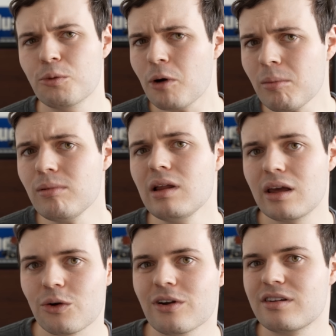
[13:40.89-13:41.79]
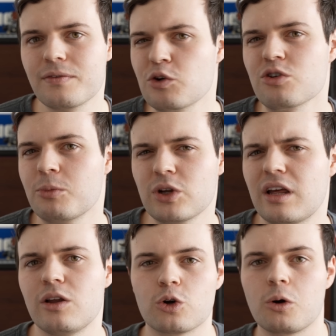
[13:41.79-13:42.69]
You're probably curious if there's a
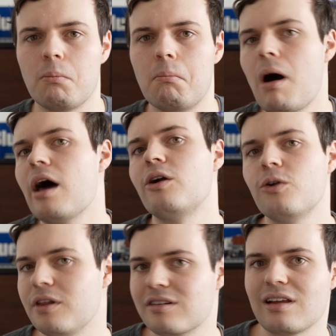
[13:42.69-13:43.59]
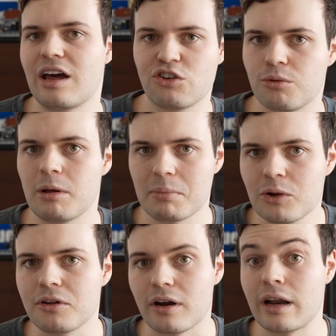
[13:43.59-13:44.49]
particular model this line should be
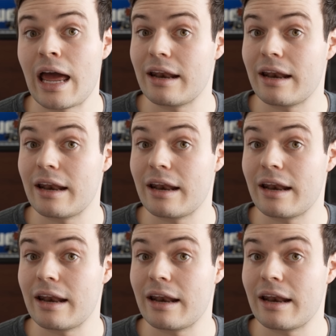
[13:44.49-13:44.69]
built on.